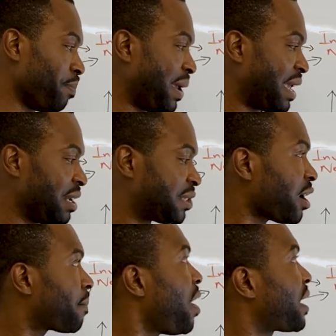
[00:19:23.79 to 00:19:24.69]
picking the
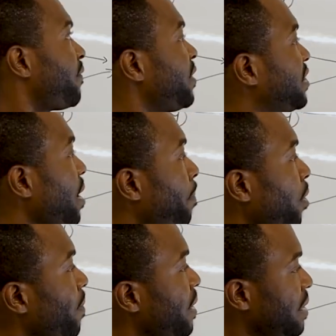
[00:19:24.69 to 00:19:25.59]
stock market, for
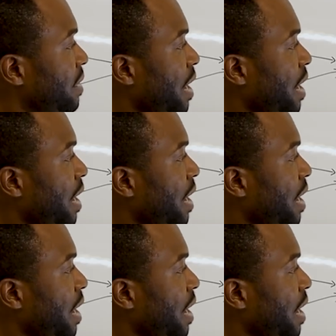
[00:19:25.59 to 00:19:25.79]
example,